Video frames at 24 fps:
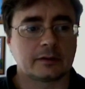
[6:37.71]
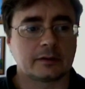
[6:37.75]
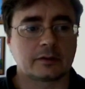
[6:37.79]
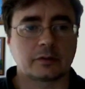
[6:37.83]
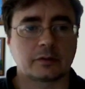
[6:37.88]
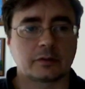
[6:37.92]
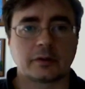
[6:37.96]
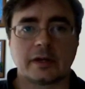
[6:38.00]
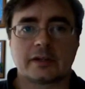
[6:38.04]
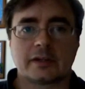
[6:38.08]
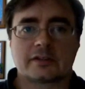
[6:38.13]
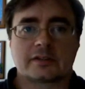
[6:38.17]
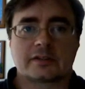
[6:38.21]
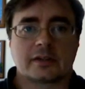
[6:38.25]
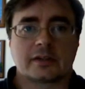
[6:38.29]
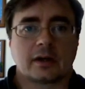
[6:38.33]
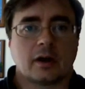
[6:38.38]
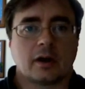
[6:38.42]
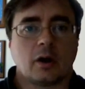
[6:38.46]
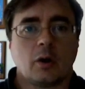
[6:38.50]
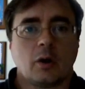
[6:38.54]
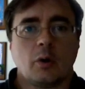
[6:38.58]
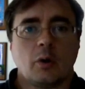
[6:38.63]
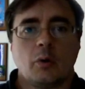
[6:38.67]
creates a
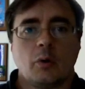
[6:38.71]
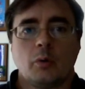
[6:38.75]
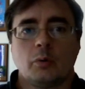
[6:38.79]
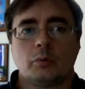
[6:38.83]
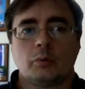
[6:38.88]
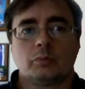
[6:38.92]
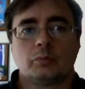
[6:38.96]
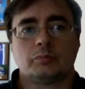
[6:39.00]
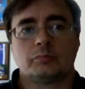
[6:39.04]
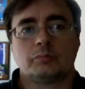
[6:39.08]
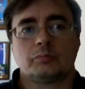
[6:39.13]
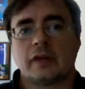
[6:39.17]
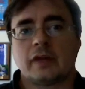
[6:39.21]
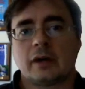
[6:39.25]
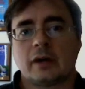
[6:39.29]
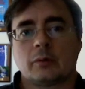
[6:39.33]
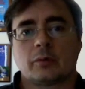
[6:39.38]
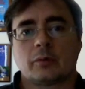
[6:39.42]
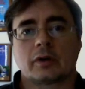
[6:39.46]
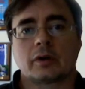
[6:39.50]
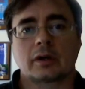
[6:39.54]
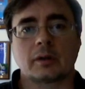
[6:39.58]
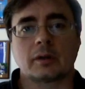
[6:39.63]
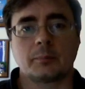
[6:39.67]
whole
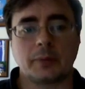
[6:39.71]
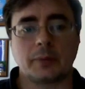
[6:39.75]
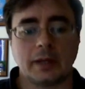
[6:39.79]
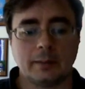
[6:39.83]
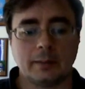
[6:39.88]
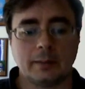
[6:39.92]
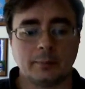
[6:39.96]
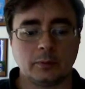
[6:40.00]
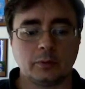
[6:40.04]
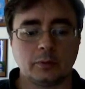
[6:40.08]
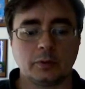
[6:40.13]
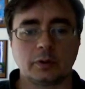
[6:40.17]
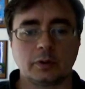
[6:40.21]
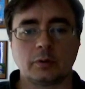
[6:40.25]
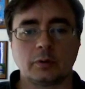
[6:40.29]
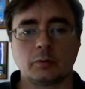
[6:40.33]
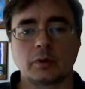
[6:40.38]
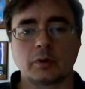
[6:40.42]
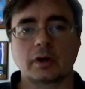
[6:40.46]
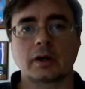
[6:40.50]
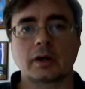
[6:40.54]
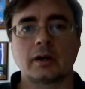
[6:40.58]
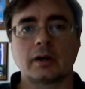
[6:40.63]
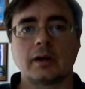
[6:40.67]
network of people who can
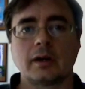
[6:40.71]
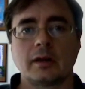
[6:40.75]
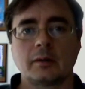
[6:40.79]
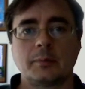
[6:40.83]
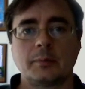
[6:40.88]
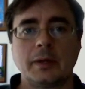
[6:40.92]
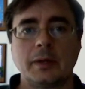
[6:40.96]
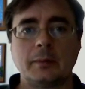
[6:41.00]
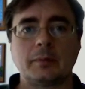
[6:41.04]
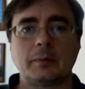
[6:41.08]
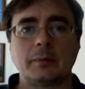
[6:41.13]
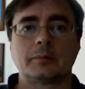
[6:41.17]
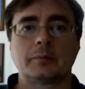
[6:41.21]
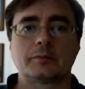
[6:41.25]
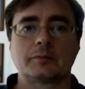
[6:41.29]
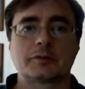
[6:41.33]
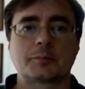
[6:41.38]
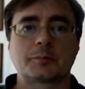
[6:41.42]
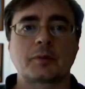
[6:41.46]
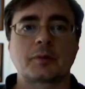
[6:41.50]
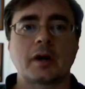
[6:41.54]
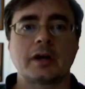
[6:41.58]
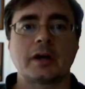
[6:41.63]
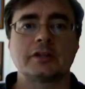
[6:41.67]
work on other
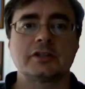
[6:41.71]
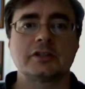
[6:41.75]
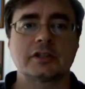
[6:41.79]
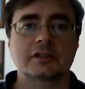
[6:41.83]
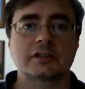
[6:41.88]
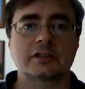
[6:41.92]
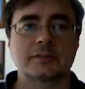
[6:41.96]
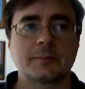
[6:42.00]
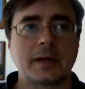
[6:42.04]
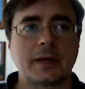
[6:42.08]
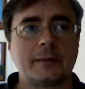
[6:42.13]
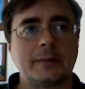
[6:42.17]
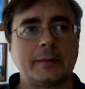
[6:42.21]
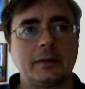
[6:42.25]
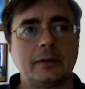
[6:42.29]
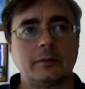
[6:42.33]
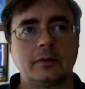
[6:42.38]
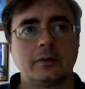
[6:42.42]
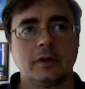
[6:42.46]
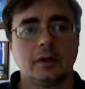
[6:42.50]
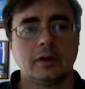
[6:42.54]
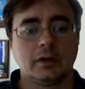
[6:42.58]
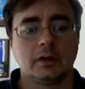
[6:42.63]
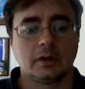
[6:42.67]
people's projects,
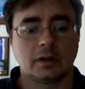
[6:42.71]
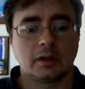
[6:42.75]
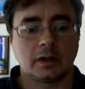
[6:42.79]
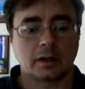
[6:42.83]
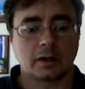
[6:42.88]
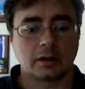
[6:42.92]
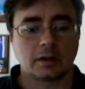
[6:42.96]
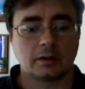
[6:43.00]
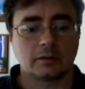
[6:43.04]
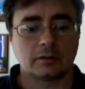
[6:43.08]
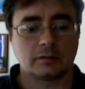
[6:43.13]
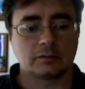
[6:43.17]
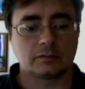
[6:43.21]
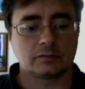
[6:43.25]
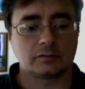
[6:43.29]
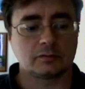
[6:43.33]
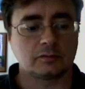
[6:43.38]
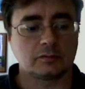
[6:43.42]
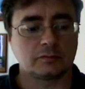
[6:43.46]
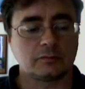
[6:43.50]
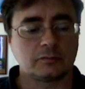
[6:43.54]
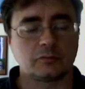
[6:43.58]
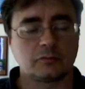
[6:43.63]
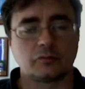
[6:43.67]
maybe
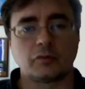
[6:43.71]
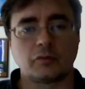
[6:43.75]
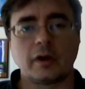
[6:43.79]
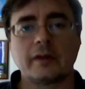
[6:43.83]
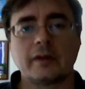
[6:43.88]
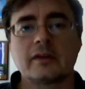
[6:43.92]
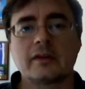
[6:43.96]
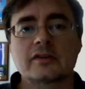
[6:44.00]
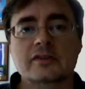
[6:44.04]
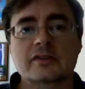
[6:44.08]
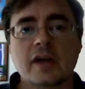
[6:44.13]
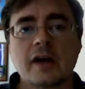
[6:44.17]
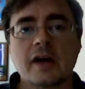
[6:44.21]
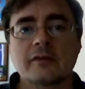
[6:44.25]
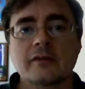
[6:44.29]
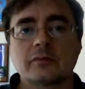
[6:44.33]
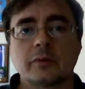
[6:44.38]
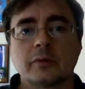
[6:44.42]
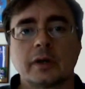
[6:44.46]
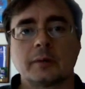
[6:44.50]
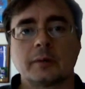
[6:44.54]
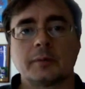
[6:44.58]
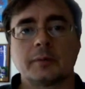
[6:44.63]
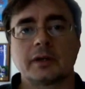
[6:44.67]
run the
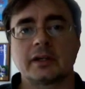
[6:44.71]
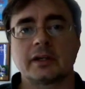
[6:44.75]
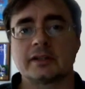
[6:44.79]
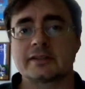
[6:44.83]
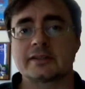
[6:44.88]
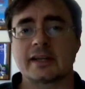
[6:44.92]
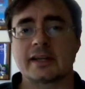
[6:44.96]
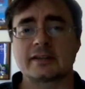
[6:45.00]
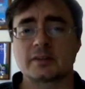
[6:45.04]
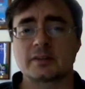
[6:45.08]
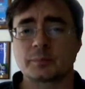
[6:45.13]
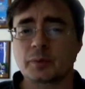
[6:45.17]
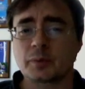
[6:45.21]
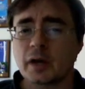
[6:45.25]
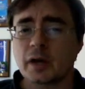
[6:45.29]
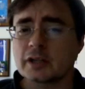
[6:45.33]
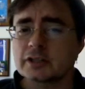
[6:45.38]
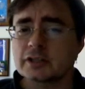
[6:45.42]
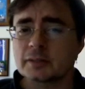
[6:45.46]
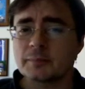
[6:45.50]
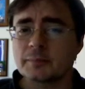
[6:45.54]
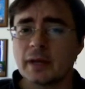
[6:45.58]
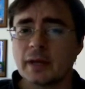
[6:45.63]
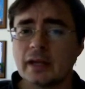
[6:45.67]
software, because as a
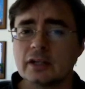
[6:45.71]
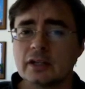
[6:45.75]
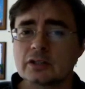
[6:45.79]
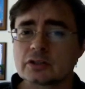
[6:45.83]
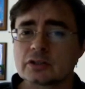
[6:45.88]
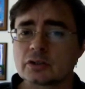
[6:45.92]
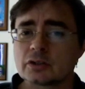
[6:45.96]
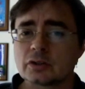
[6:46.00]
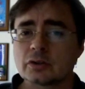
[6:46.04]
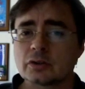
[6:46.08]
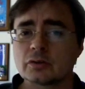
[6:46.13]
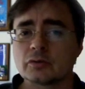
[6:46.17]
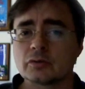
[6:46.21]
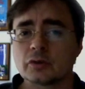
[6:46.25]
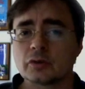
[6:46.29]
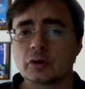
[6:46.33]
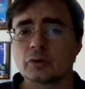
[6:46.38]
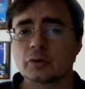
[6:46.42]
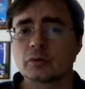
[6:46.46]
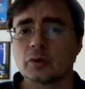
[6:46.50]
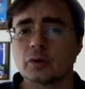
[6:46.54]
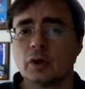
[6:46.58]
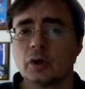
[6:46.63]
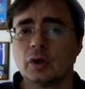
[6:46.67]
project manager,
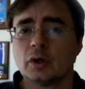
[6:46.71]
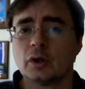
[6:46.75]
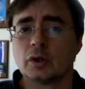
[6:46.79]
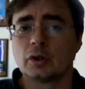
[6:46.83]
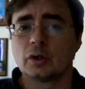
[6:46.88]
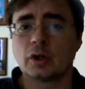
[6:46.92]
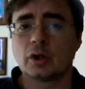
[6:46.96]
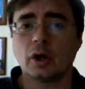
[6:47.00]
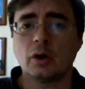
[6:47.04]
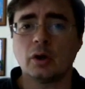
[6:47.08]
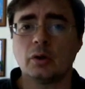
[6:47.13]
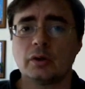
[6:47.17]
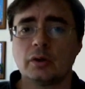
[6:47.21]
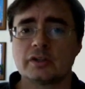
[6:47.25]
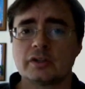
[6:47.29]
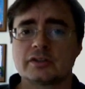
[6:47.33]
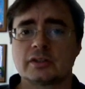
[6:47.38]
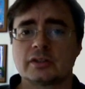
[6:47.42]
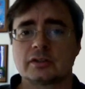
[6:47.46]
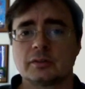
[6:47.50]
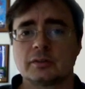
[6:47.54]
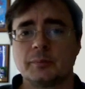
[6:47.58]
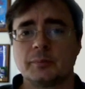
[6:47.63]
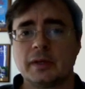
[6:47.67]
your goal
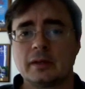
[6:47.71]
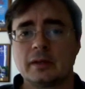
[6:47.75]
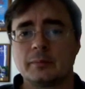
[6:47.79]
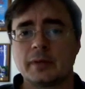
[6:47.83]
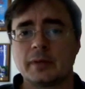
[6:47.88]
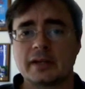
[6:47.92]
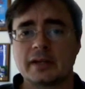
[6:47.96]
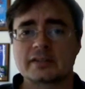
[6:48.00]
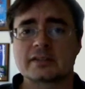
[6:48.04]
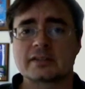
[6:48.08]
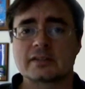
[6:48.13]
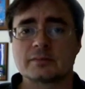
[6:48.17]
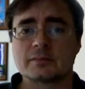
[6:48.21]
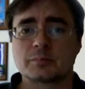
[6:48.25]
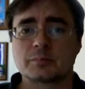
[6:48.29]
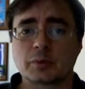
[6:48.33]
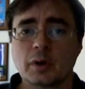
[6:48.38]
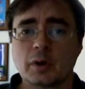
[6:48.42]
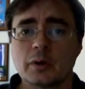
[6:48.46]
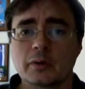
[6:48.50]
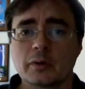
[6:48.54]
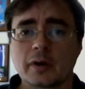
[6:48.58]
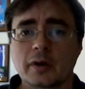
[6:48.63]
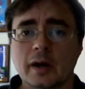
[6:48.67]
isn't to be the best
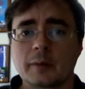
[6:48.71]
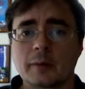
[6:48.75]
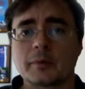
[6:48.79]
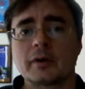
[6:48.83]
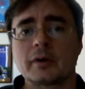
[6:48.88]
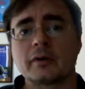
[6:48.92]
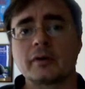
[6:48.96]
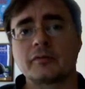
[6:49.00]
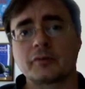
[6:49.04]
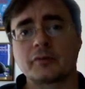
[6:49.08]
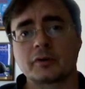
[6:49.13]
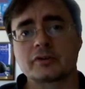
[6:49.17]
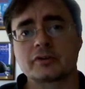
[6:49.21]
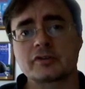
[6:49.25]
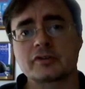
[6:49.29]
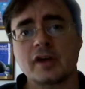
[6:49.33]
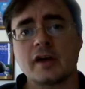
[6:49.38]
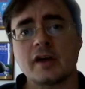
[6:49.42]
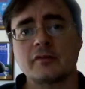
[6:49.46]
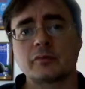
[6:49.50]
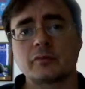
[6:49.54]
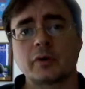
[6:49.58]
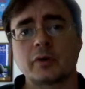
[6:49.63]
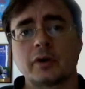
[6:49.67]
programmer for
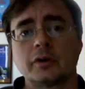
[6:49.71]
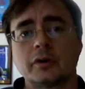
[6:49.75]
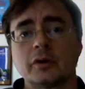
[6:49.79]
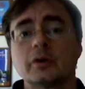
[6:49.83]
software.